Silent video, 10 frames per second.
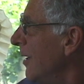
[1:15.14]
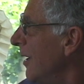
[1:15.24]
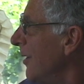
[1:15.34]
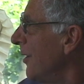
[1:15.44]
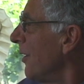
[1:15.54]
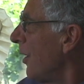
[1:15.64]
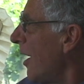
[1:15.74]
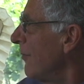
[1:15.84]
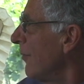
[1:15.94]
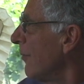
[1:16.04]
and in the
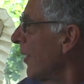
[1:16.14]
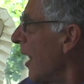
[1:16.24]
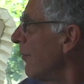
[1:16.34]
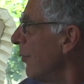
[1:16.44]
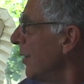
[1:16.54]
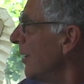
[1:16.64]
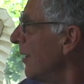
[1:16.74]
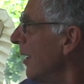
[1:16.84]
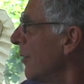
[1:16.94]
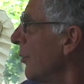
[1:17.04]
life of
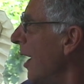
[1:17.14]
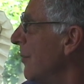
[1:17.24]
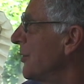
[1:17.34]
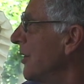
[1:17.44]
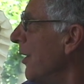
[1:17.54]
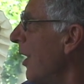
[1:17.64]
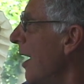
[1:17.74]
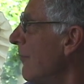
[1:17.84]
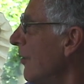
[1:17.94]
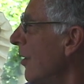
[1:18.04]
California and perhaps in the
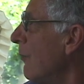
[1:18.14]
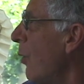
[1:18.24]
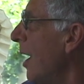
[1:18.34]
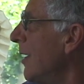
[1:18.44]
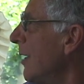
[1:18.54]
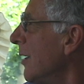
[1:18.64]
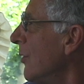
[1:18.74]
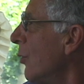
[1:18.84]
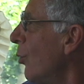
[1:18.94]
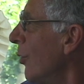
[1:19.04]
life of wine
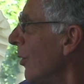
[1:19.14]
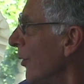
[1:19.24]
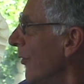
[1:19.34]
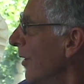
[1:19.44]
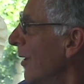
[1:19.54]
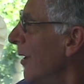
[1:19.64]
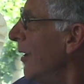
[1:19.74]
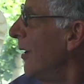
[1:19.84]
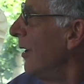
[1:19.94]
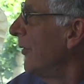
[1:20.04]
in the world.
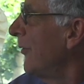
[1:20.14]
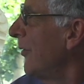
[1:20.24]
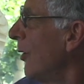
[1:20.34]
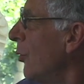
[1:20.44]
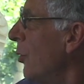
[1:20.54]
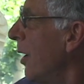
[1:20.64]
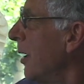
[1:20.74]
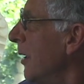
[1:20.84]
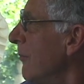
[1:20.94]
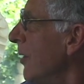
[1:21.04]
So
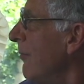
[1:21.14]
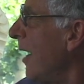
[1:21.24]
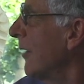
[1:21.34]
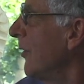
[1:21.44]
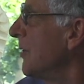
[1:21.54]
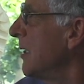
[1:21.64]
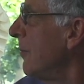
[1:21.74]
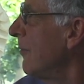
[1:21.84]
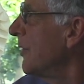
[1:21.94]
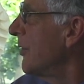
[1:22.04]
uh, given the fact that
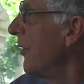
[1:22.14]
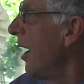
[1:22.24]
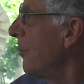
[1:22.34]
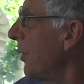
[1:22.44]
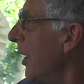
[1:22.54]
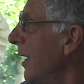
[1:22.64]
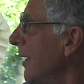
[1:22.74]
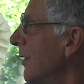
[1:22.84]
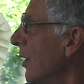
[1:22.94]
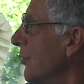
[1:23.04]
some of us are not
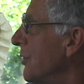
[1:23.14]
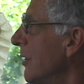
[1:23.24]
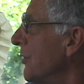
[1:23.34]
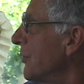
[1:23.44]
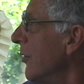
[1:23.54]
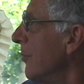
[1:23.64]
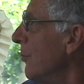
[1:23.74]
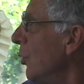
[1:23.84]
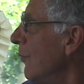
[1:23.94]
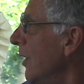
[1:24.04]
planning to go see a certain
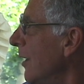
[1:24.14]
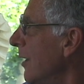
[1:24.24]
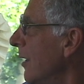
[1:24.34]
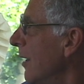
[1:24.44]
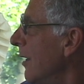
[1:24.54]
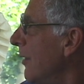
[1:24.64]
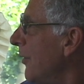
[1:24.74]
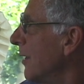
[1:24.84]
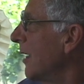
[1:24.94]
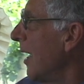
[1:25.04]
movie
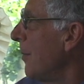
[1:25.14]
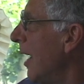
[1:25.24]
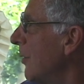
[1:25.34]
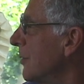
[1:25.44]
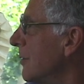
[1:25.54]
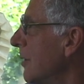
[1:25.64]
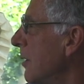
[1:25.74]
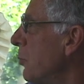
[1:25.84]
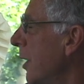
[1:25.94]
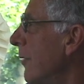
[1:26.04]
that came out
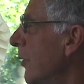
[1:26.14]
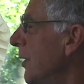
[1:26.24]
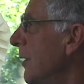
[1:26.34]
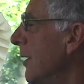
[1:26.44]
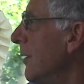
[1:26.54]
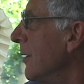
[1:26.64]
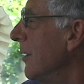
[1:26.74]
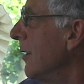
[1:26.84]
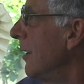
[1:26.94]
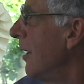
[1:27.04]
whenever it did,
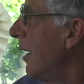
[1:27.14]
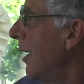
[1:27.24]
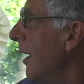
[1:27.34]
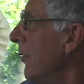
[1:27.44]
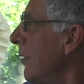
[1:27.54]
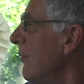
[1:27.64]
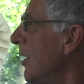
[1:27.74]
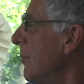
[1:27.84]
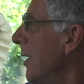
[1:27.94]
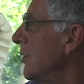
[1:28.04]
I don't even
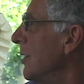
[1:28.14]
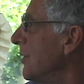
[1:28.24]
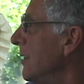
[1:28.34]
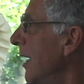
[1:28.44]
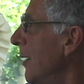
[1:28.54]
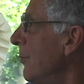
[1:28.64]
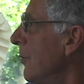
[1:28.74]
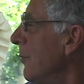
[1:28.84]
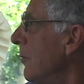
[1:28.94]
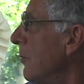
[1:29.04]
need to mention its
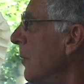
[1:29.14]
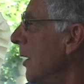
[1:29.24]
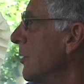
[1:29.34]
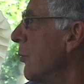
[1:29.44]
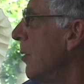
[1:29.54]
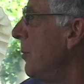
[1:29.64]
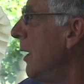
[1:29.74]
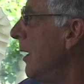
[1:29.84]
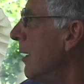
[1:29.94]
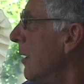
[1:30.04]
name, it begins with a B.